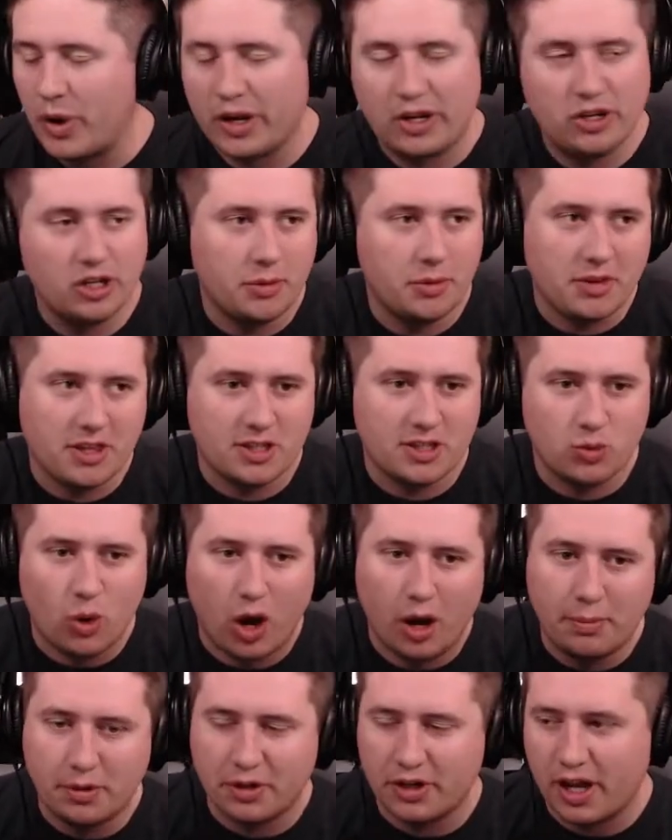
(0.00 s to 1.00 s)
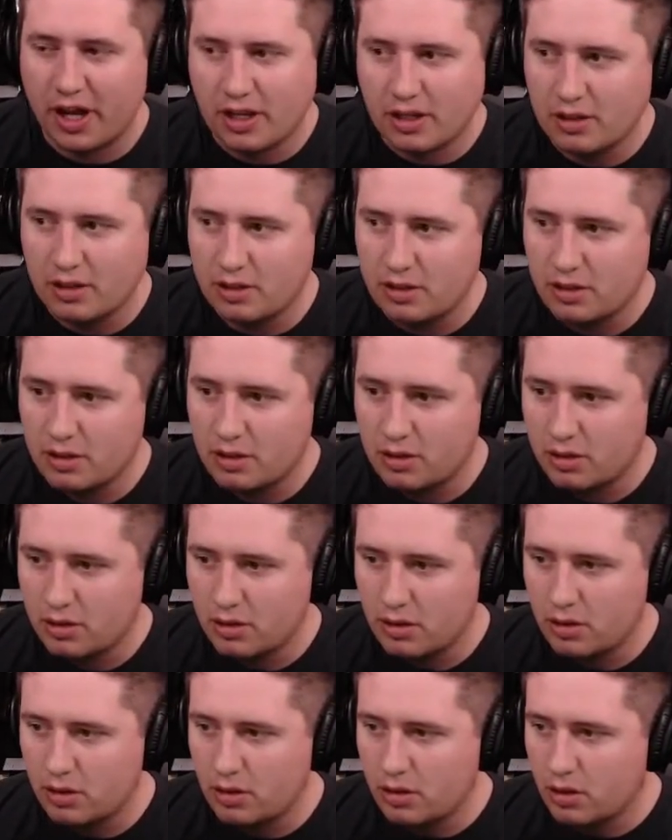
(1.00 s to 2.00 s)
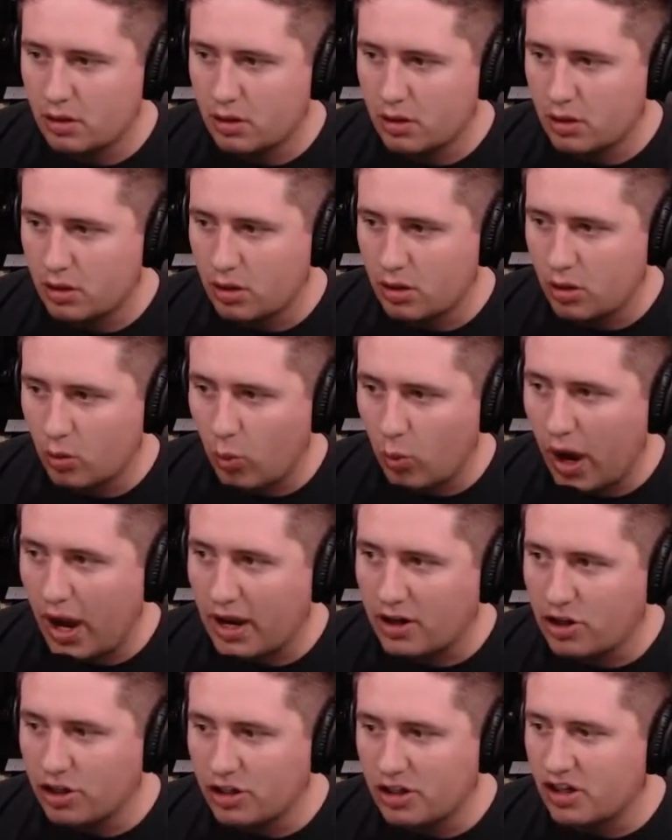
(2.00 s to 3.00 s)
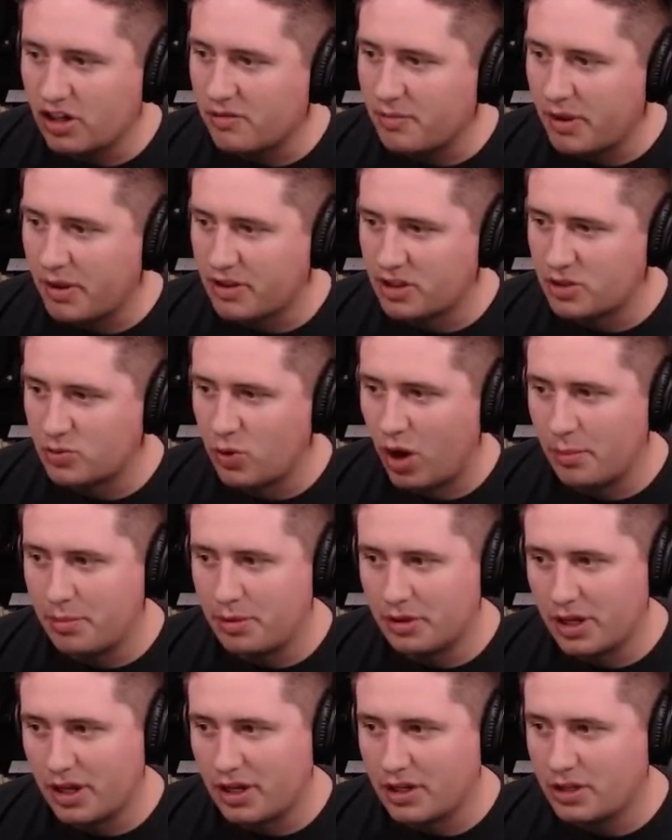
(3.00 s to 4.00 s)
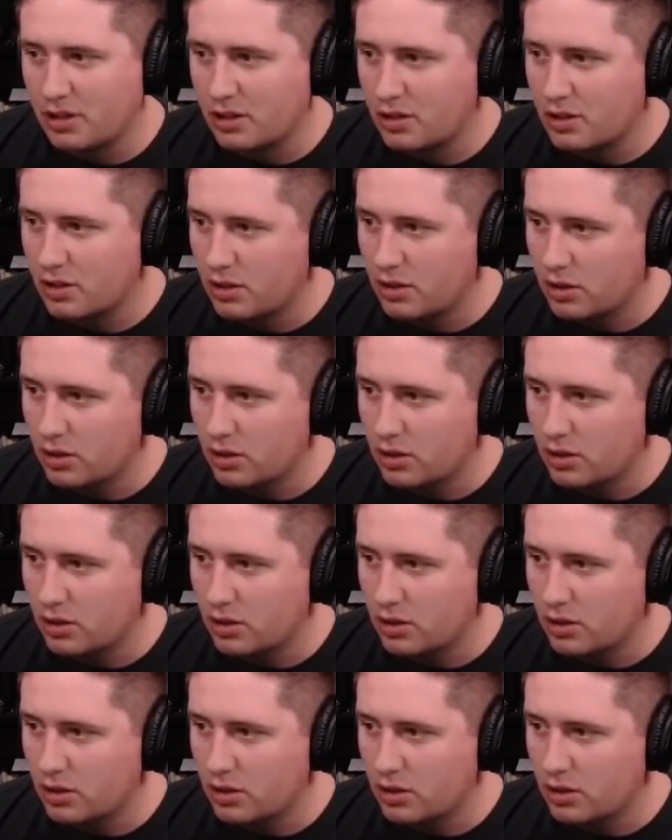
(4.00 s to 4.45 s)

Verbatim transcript: Why couldn't it be the Swampertite? Why couldn't it have been the Swampertite?